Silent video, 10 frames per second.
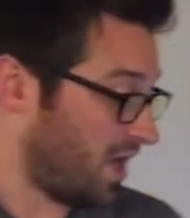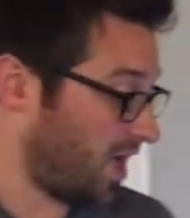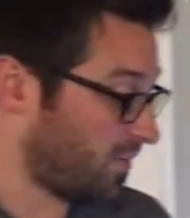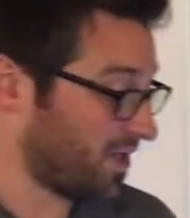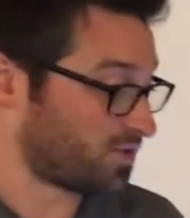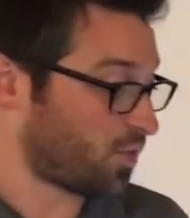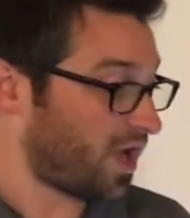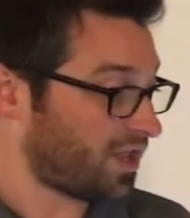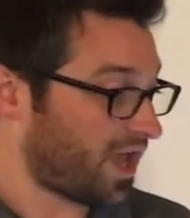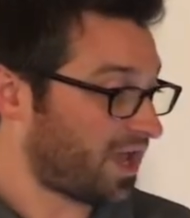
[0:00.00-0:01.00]
As
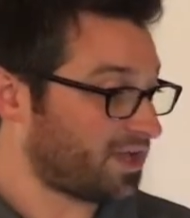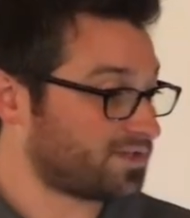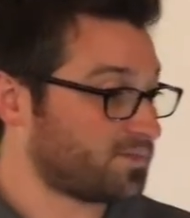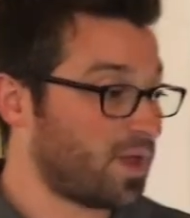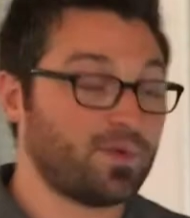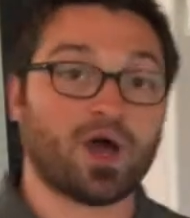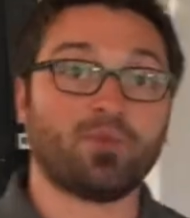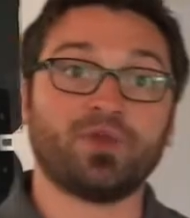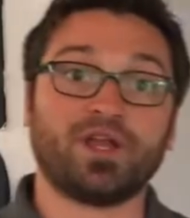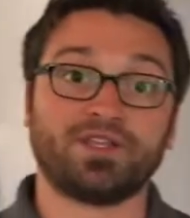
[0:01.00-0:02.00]
well as maybe
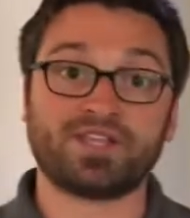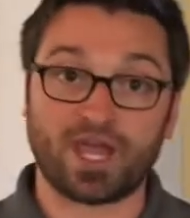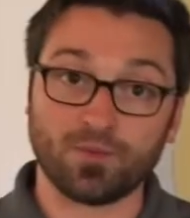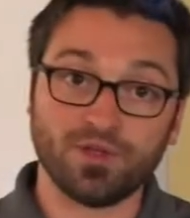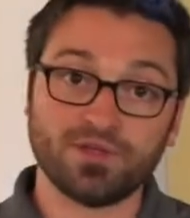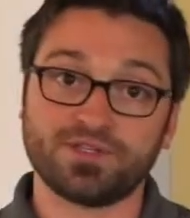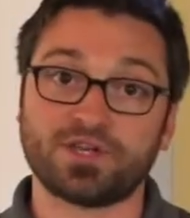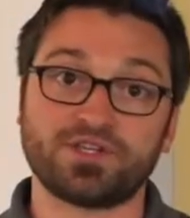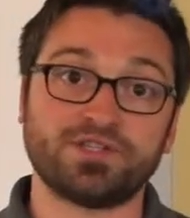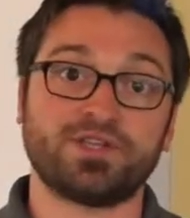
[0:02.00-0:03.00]
uplight a table
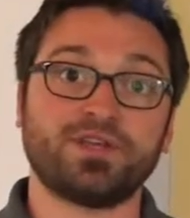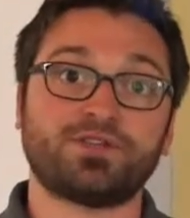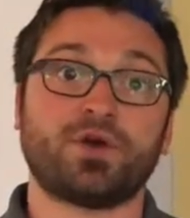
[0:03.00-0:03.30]
such as this.